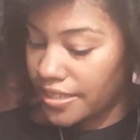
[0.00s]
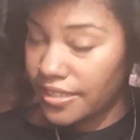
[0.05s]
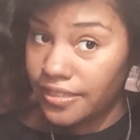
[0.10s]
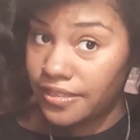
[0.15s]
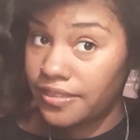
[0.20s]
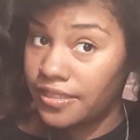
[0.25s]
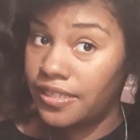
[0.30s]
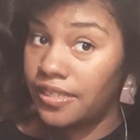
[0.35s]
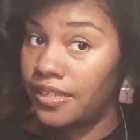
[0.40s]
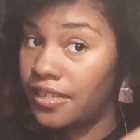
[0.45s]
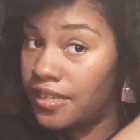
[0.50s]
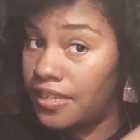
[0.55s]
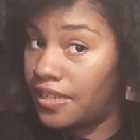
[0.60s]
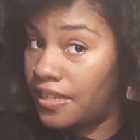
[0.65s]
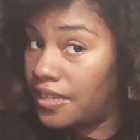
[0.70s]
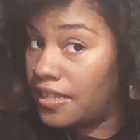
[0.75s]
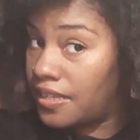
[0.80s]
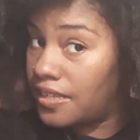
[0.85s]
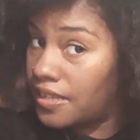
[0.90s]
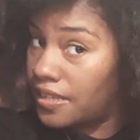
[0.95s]

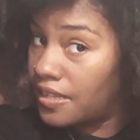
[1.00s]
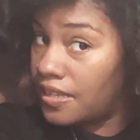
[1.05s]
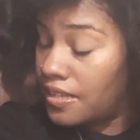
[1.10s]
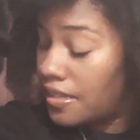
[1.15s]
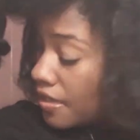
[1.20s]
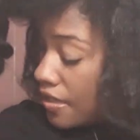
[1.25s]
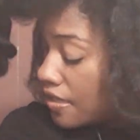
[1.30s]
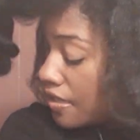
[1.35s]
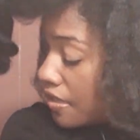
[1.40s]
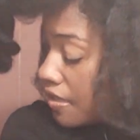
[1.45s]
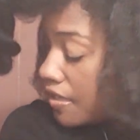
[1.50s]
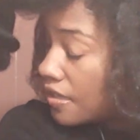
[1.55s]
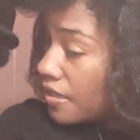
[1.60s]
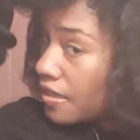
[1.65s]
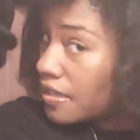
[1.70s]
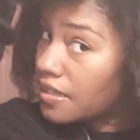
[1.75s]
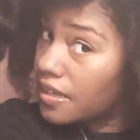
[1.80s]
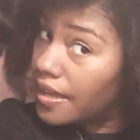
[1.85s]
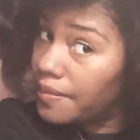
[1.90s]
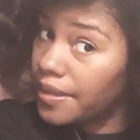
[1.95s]
I would
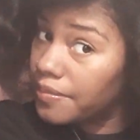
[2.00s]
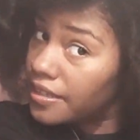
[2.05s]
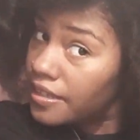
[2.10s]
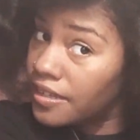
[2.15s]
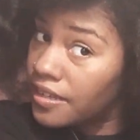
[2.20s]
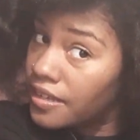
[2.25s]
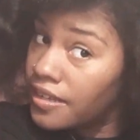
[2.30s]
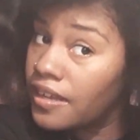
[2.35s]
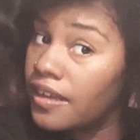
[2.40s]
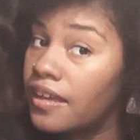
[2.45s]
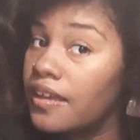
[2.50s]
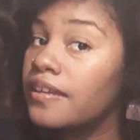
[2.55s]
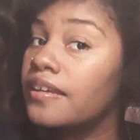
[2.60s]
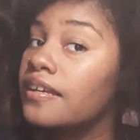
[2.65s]
still have volume